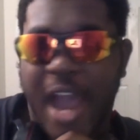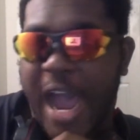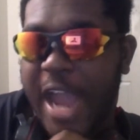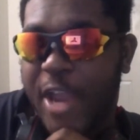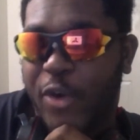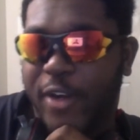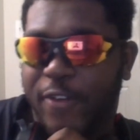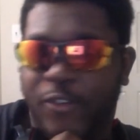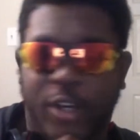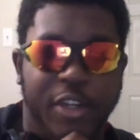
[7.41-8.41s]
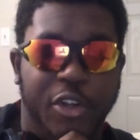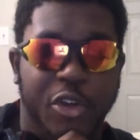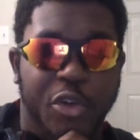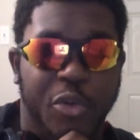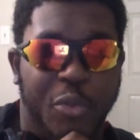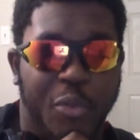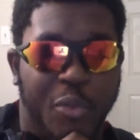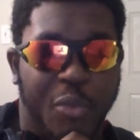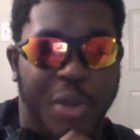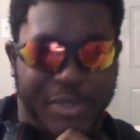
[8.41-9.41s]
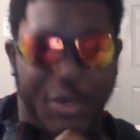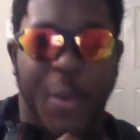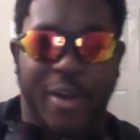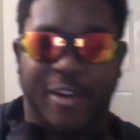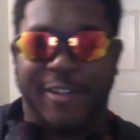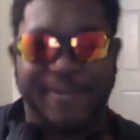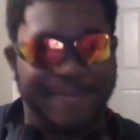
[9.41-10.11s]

I already freaking knew what was going on.